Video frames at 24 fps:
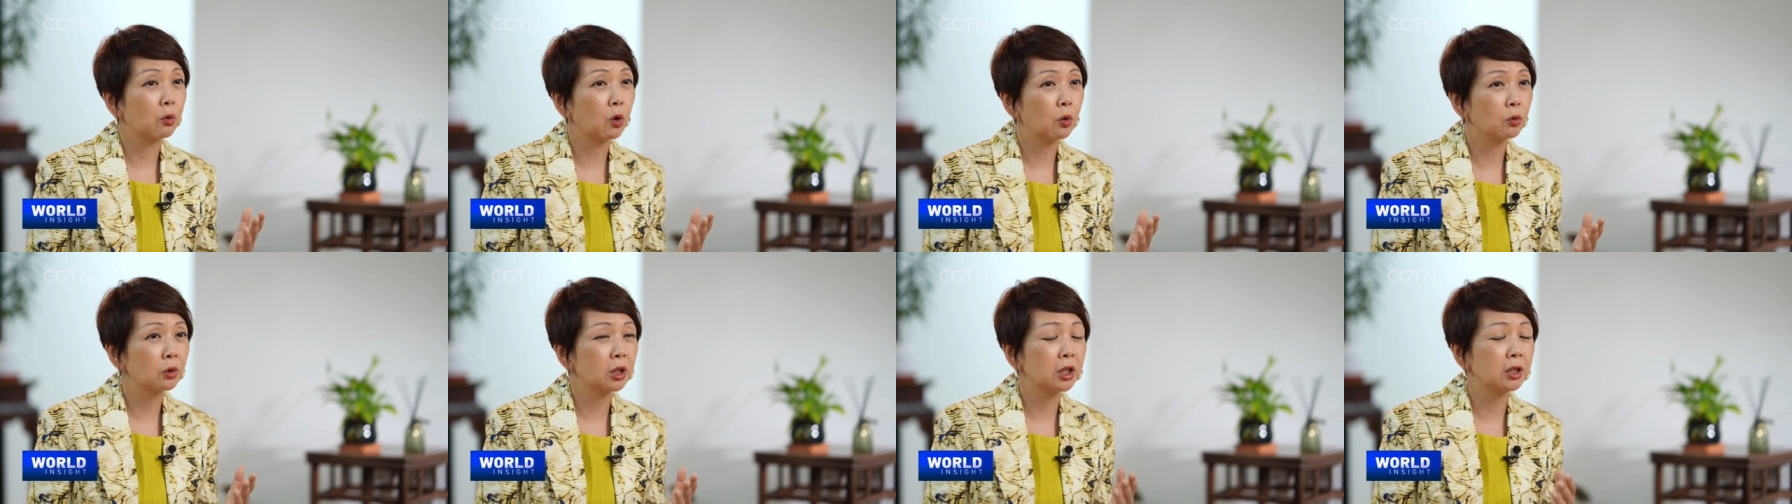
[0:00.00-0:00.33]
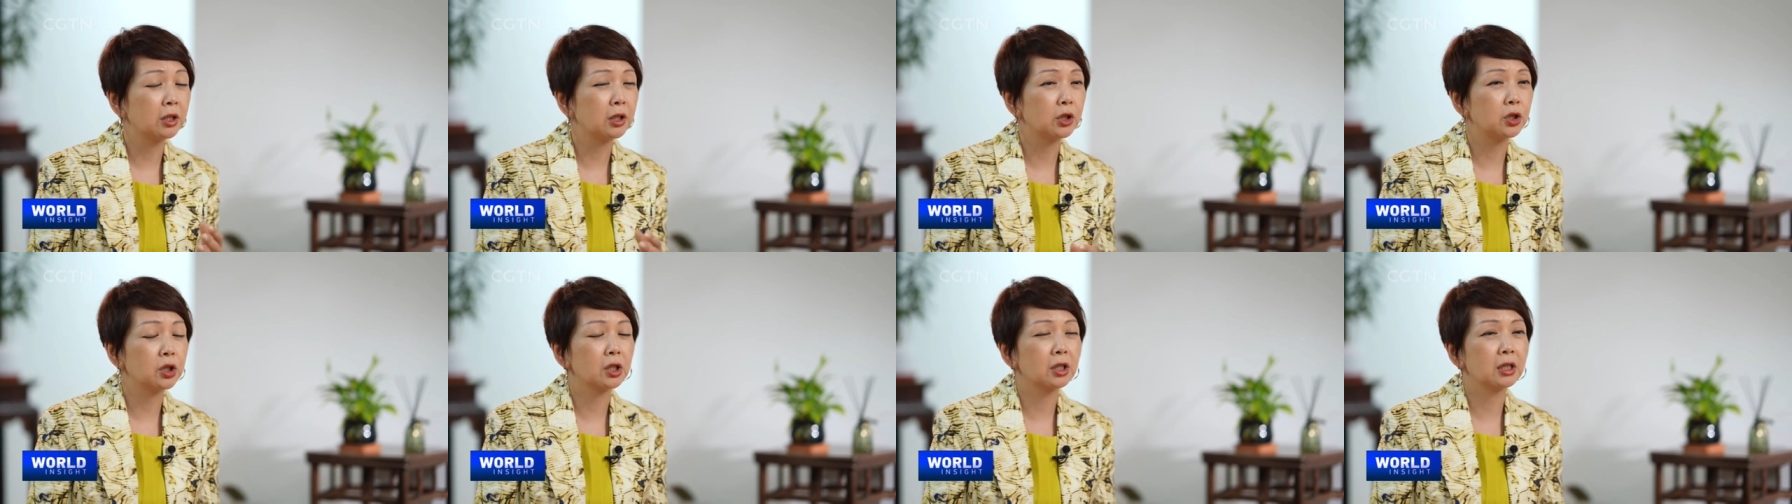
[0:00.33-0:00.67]
Road
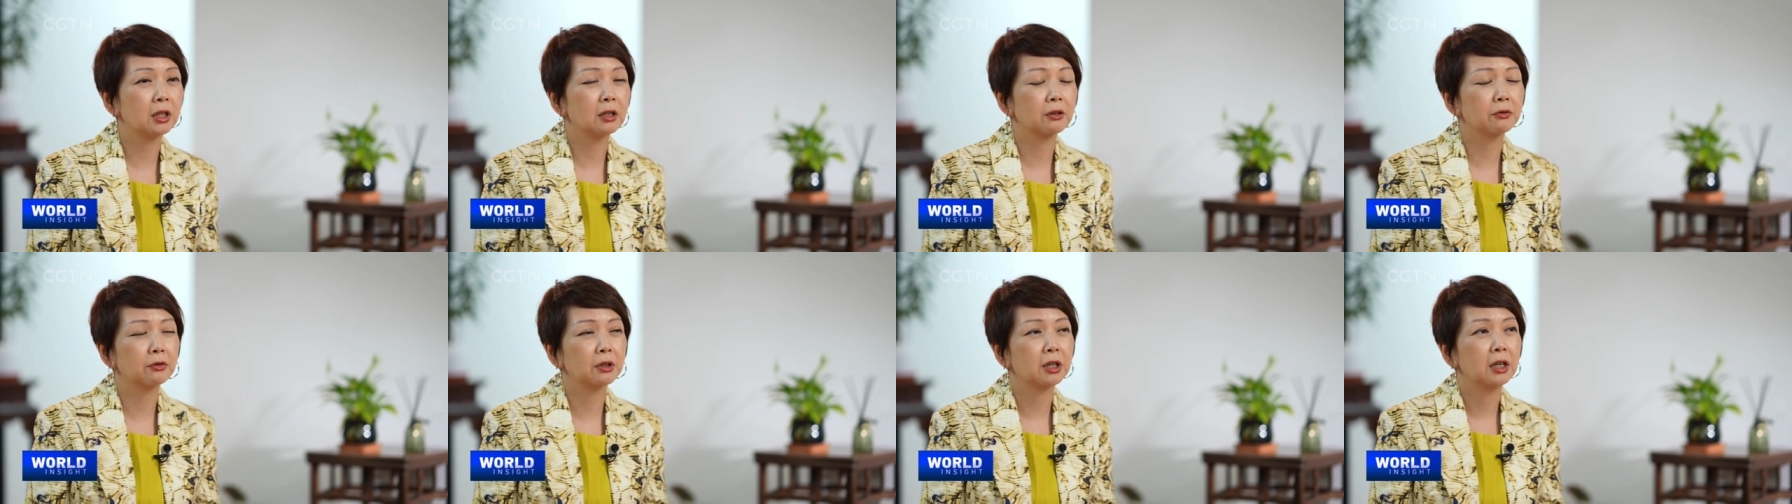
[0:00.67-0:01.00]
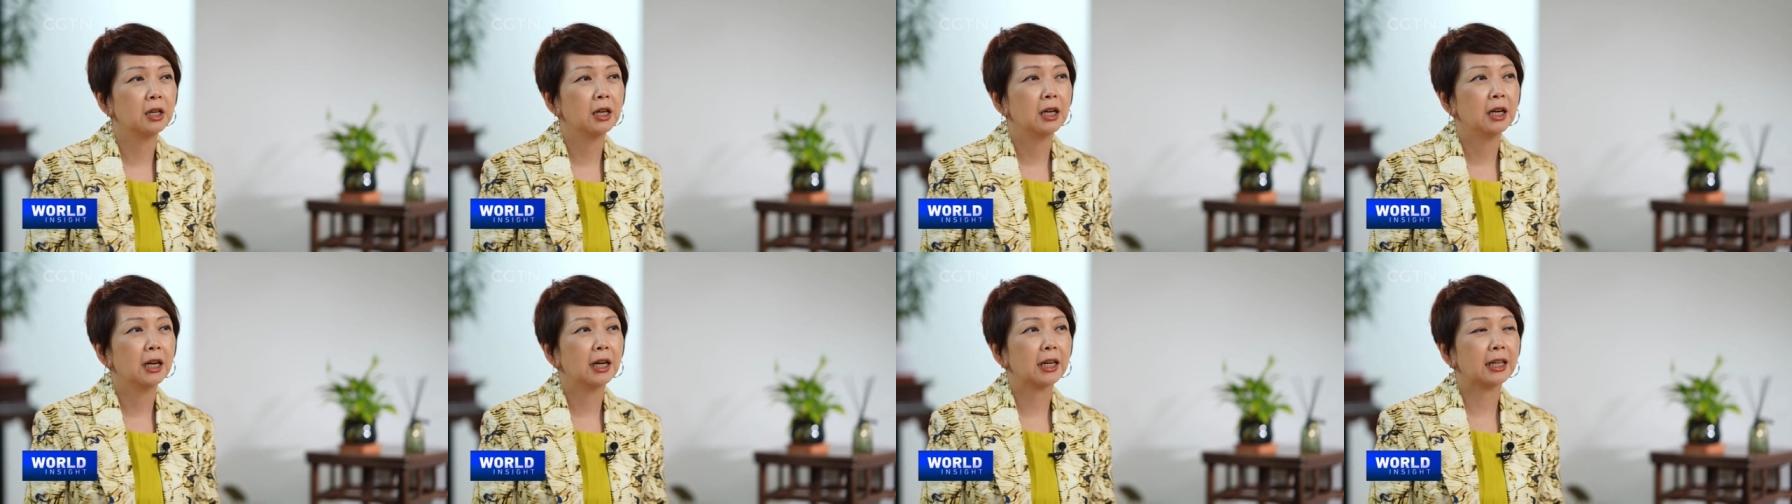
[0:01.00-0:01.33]
initiative
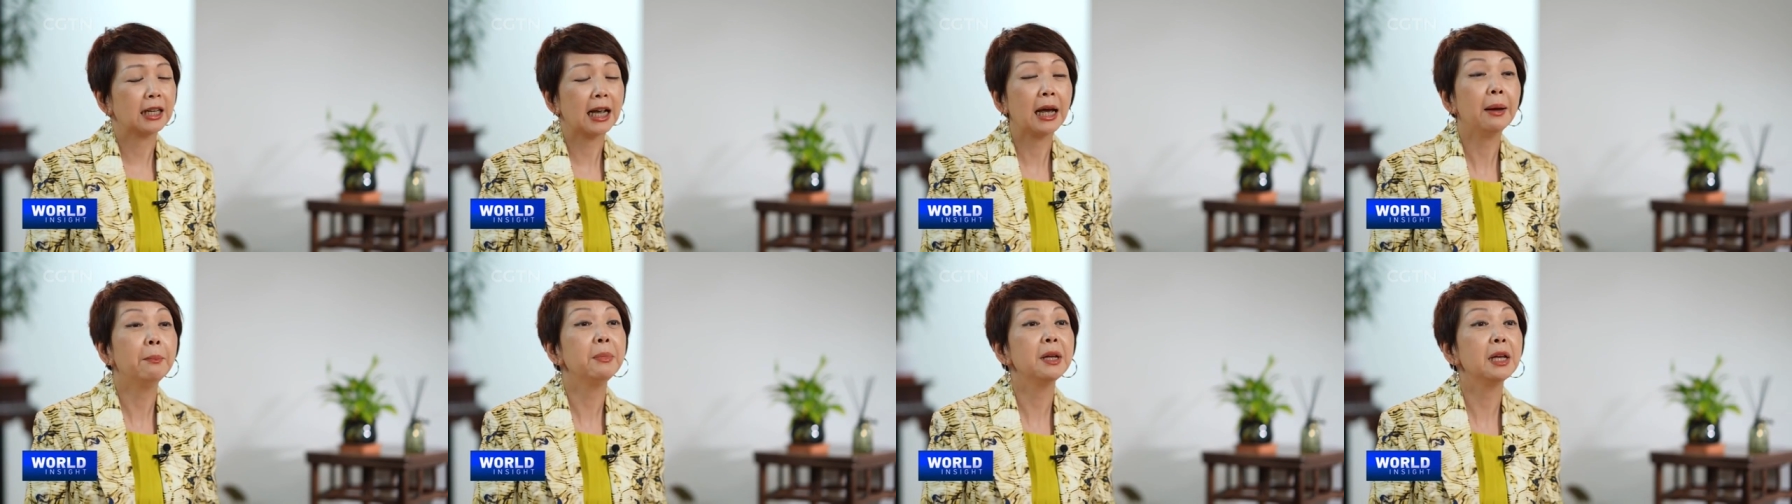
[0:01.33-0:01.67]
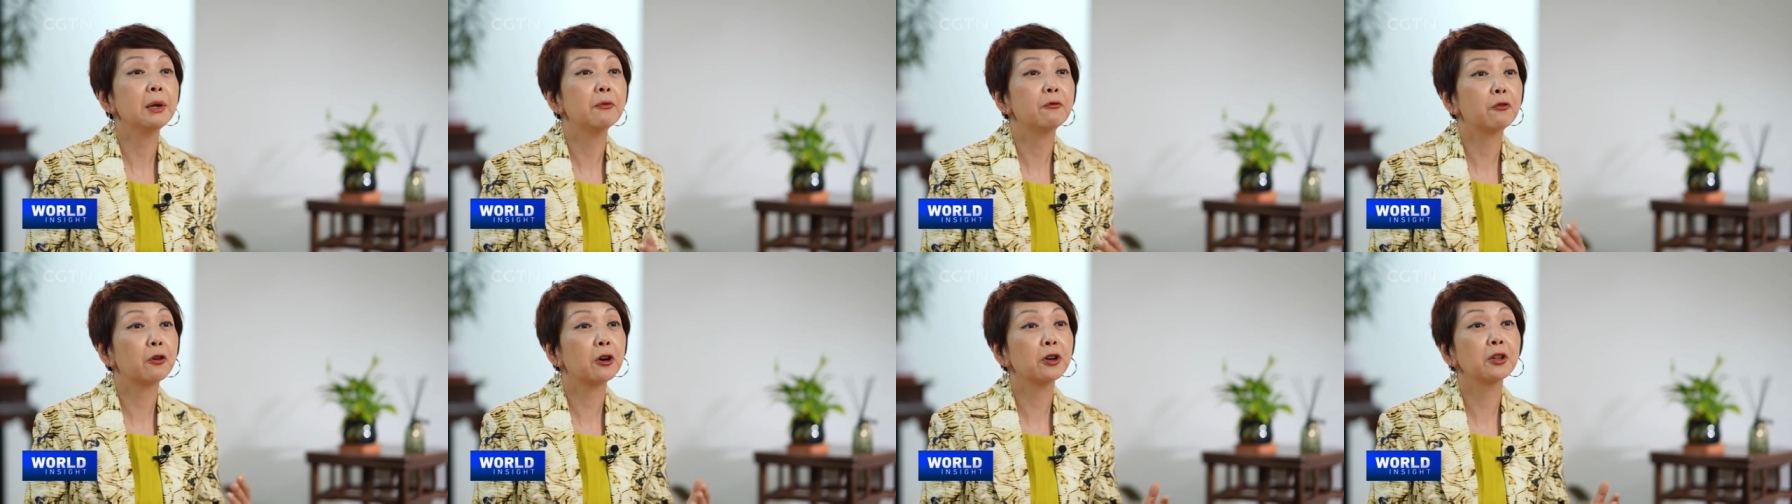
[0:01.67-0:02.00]
can
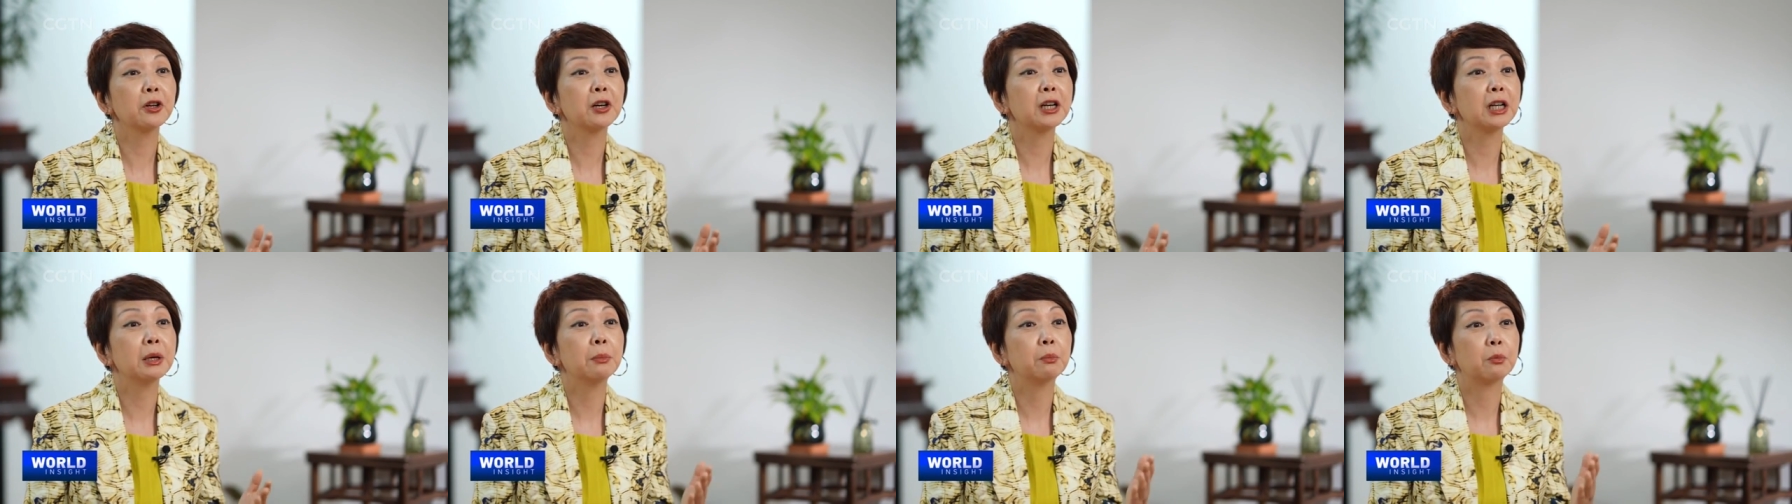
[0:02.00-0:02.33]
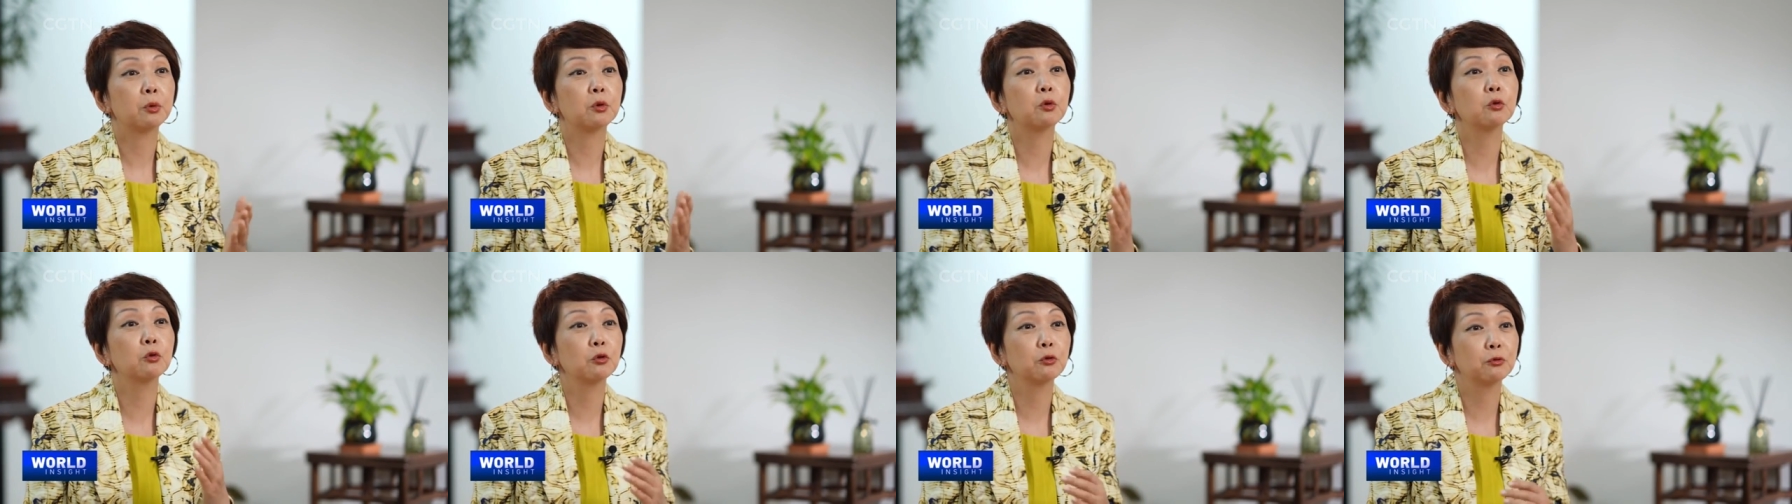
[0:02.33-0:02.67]
be further
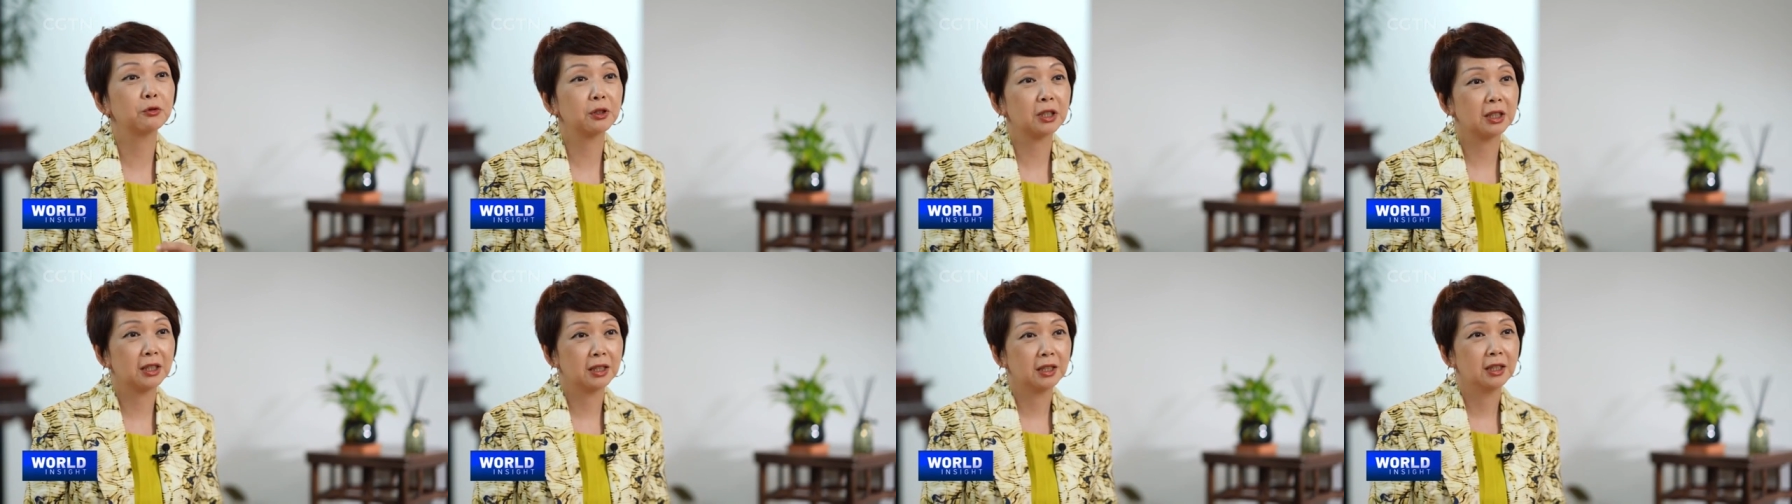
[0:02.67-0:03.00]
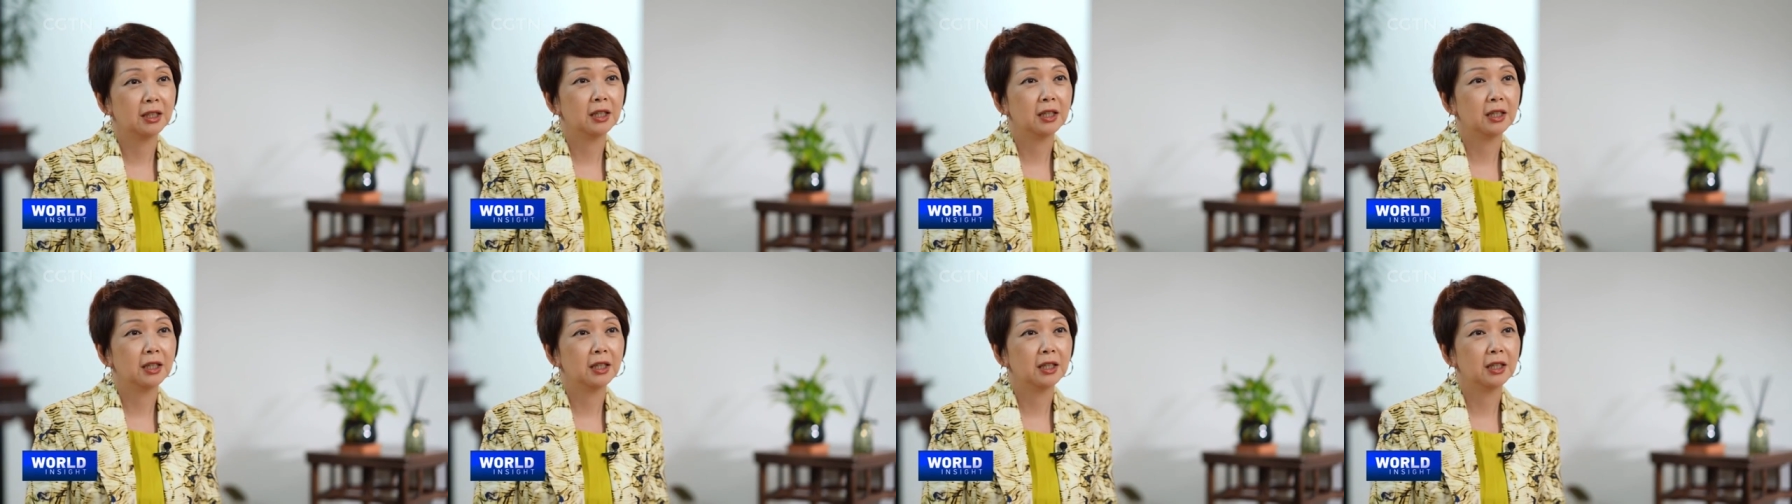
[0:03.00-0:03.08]
improved.